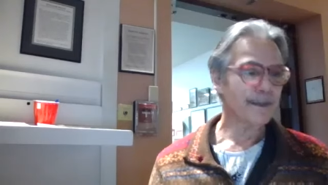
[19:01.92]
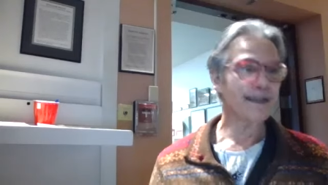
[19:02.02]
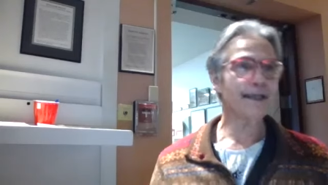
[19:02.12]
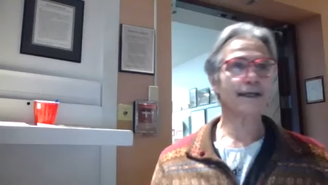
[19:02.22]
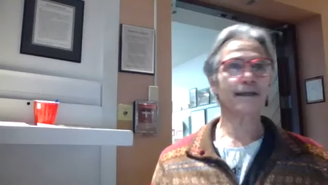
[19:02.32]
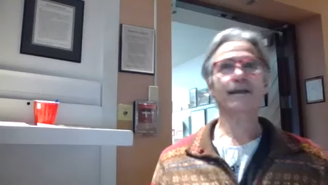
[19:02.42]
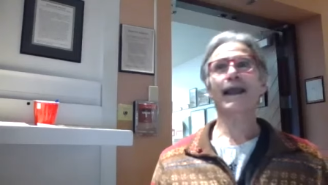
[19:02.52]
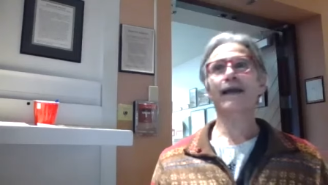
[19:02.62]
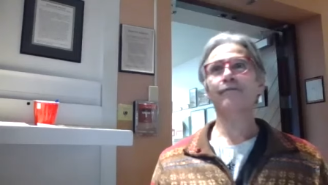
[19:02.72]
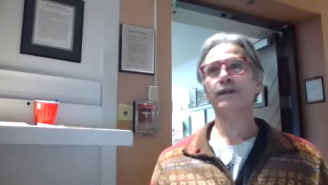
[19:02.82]
and
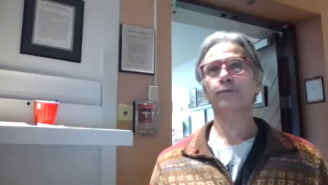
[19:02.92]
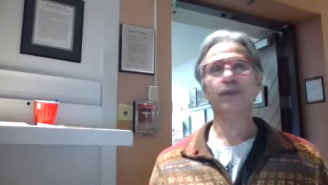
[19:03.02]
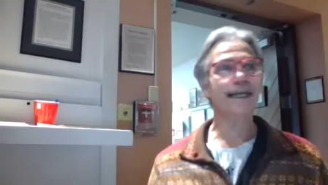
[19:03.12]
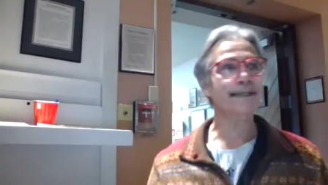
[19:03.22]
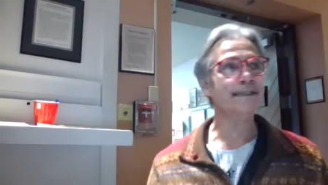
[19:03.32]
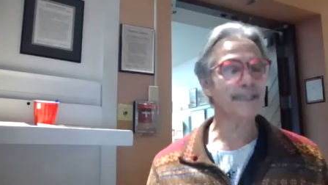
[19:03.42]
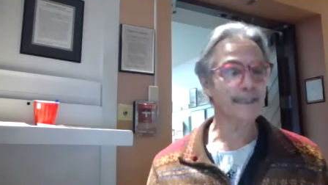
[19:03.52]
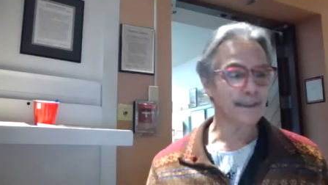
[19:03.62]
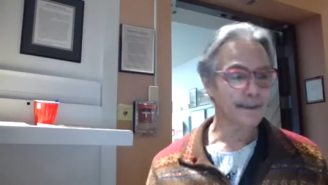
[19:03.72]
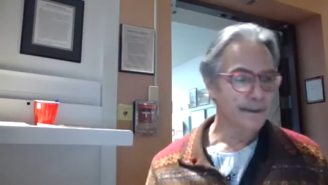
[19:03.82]
having
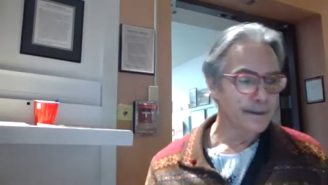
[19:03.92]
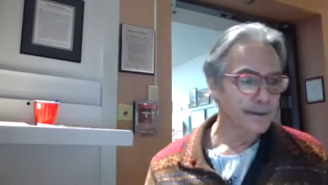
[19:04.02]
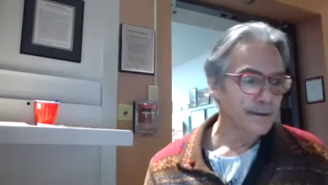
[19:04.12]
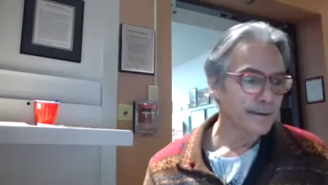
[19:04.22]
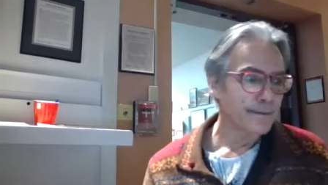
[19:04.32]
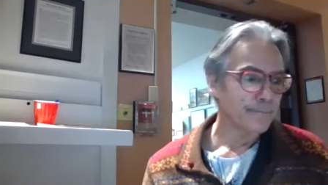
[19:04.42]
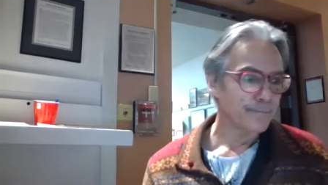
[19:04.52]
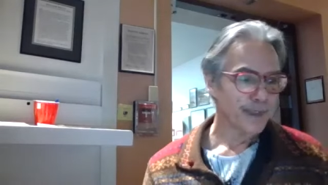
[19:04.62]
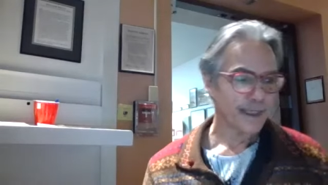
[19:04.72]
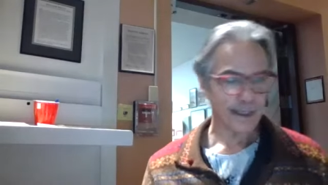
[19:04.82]
plenty.
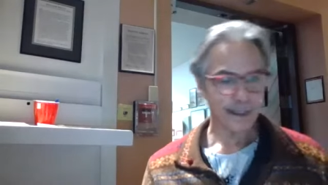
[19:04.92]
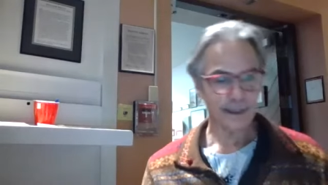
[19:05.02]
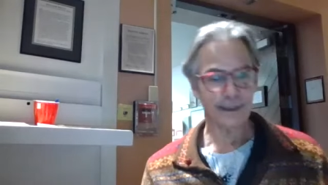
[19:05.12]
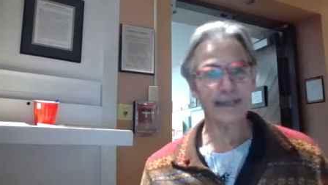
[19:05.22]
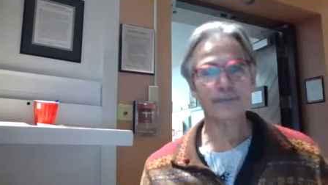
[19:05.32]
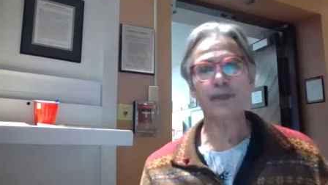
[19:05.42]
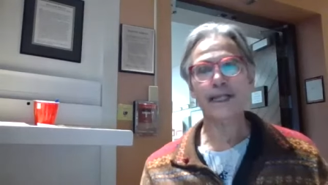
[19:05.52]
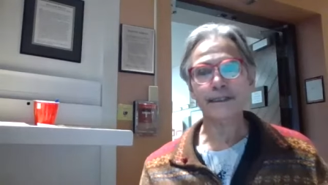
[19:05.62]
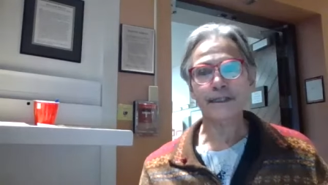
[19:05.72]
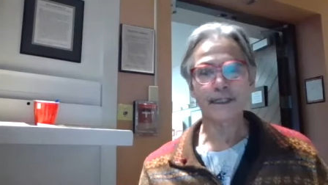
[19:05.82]
And that
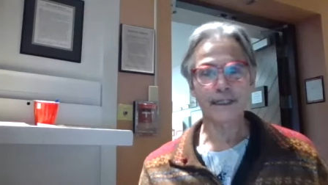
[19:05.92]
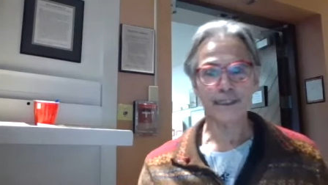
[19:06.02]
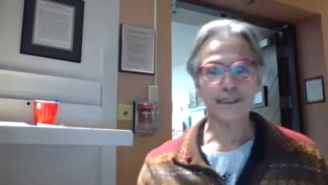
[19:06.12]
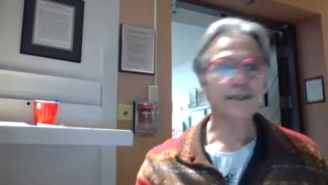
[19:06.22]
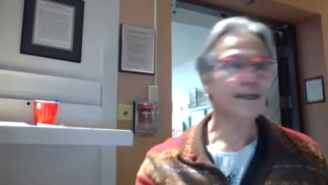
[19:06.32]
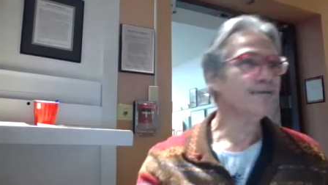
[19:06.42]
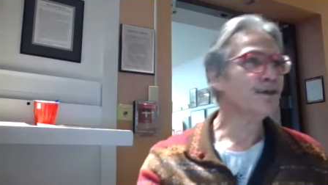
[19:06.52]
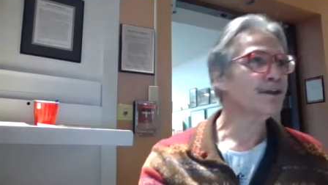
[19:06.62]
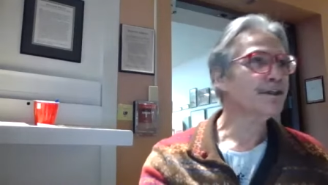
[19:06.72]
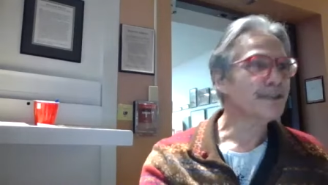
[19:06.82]
plentiness
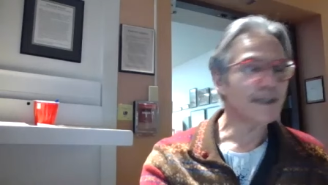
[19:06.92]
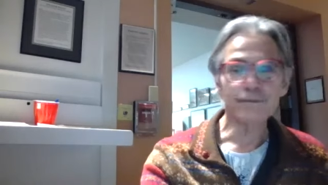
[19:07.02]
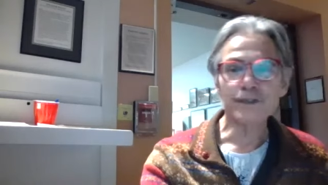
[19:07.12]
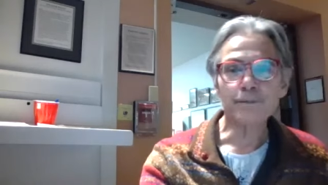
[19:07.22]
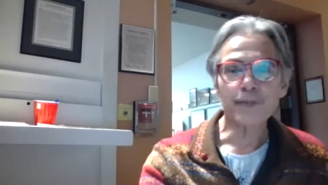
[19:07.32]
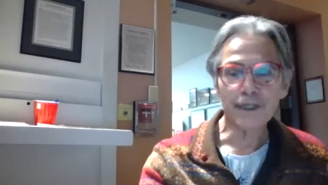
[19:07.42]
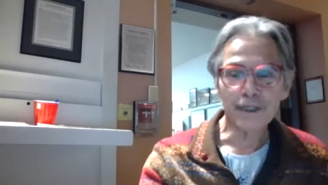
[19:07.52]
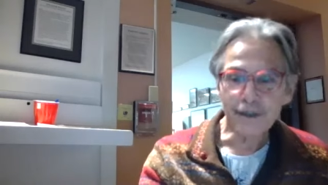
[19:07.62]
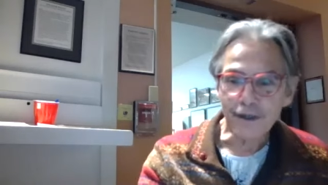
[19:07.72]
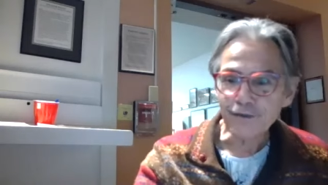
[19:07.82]
never seems to be
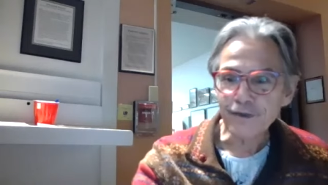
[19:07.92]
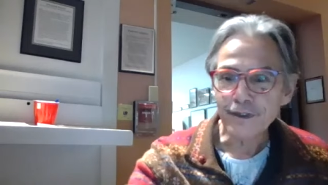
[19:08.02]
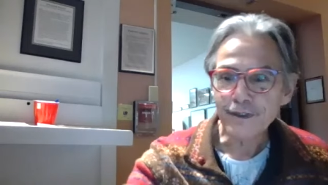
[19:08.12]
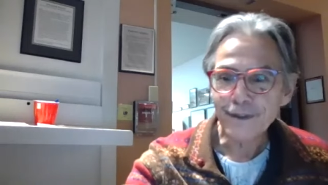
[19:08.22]
enough.